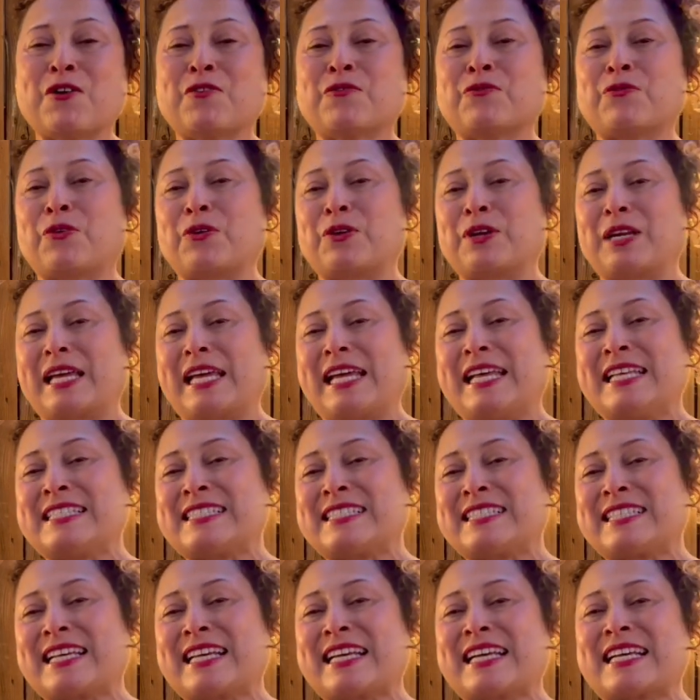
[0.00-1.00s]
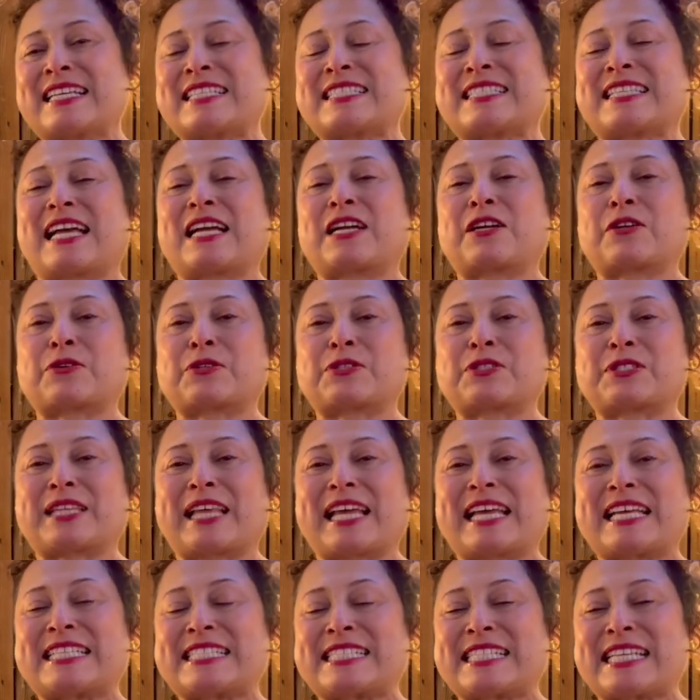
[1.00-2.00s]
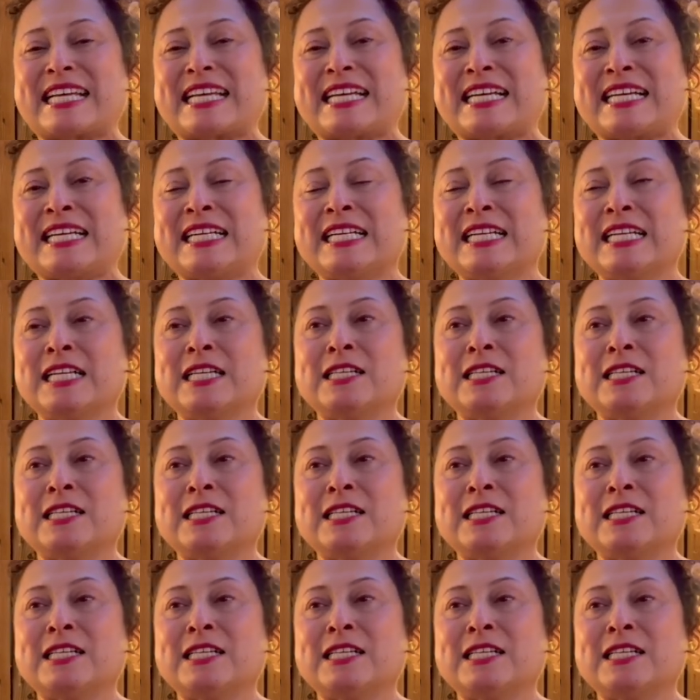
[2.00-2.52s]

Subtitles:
for insects and crustacea.